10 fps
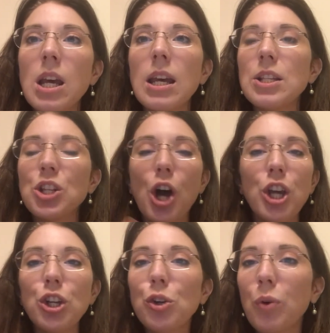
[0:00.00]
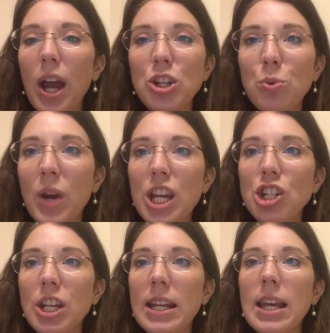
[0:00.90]
It's not your
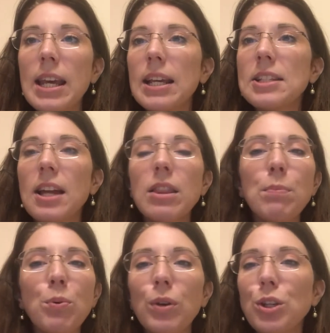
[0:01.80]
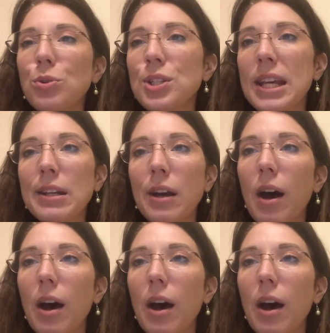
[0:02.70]
graduation. It's not the point you stand